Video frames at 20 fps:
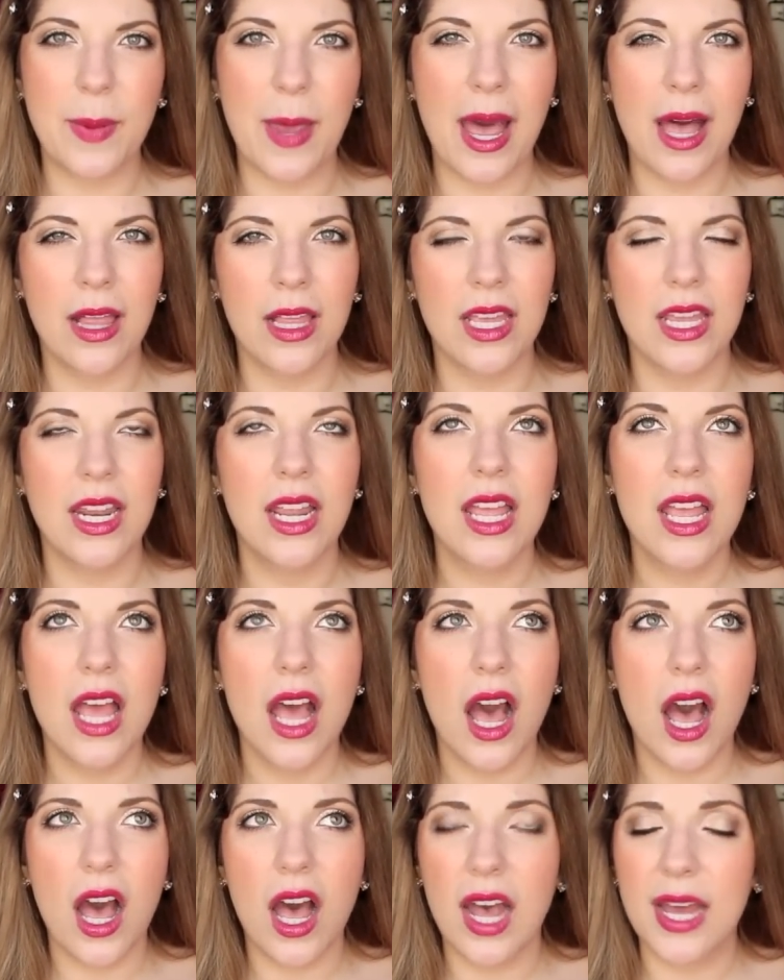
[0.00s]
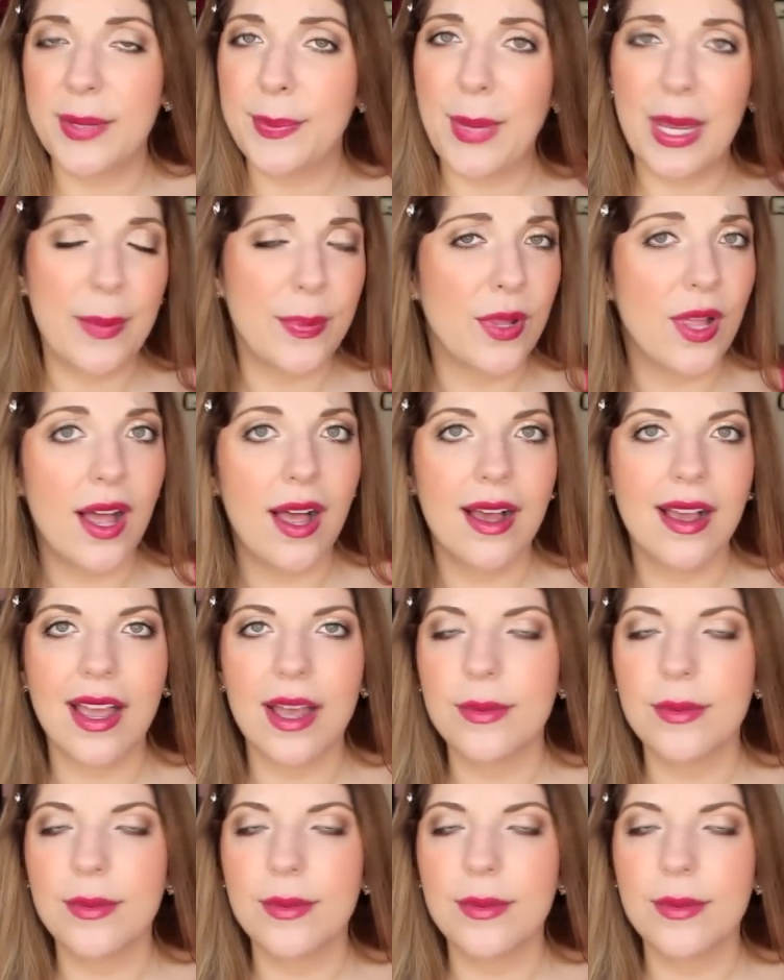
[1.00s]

palette on my blog.